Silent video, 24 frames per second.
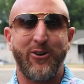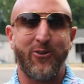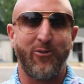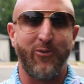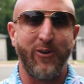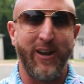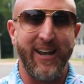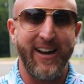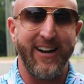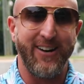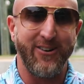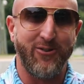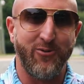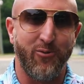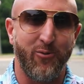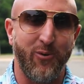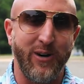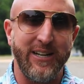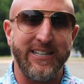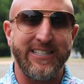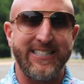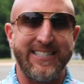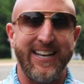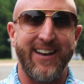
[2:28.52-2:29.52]
created
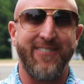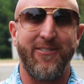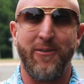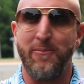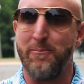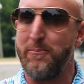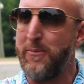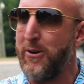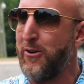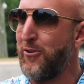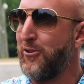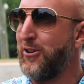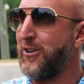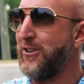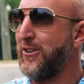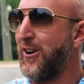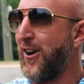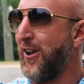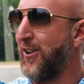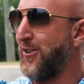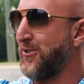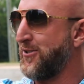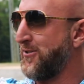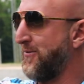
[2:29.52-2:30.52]
$27 million
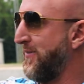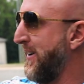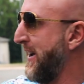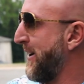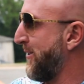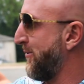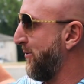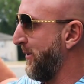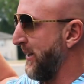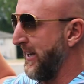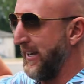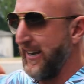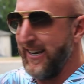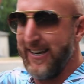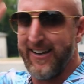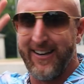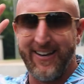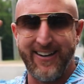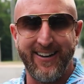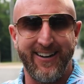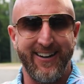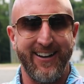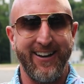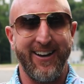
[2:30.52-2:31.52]
of equity
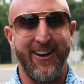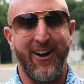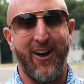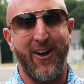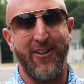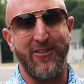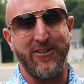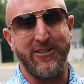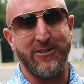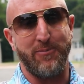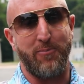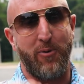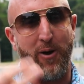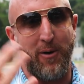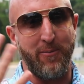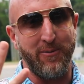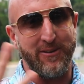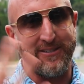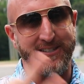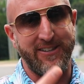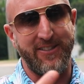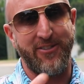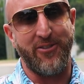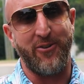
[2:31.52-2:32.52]
on these
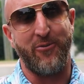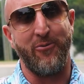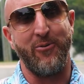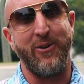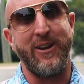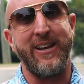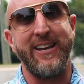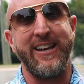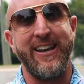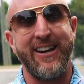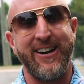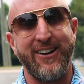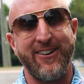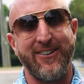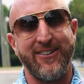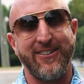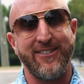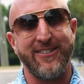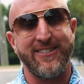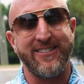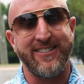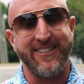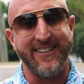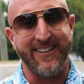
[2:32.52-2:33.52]
apartments in 3
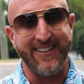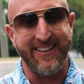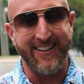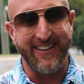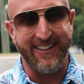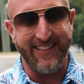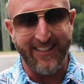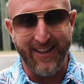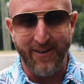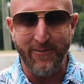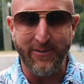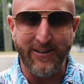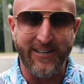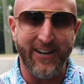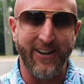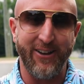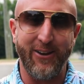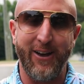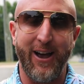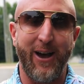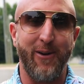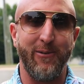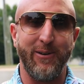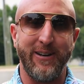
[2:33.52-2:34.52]
years. Let me tell
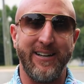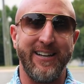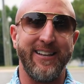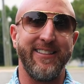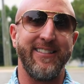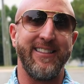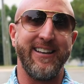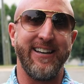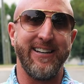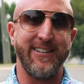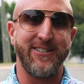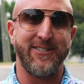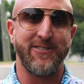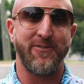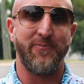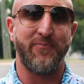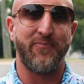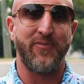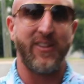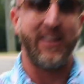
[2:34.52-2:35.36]
you how we did this.